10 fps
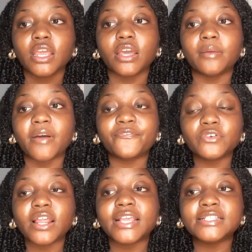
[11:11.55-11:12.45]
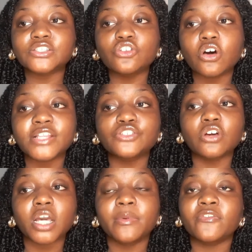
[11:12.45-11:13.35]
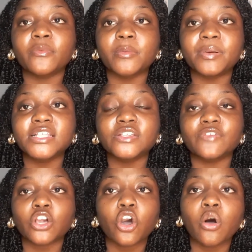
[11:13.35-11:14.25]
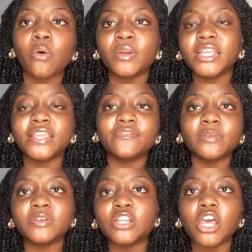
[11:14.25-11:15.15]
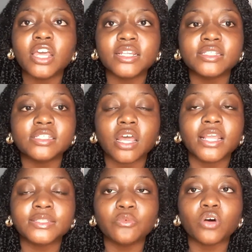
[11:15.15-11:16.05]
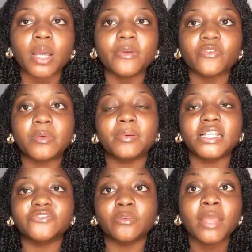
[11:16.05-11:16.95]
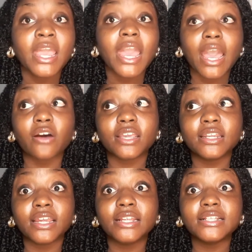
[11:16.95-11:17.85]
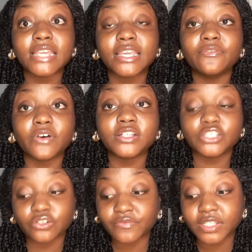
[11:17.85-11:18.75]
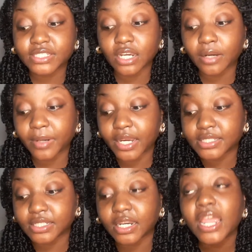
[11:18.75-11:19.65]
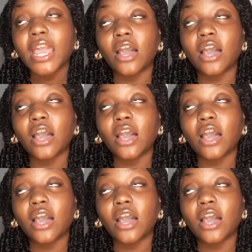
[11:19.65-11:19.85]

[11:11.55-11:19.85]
Um, I feel like it's not it's not coming from a place of like, oh, I want to give them an early start. It's more coming from a place from how can I take advantage of this young person?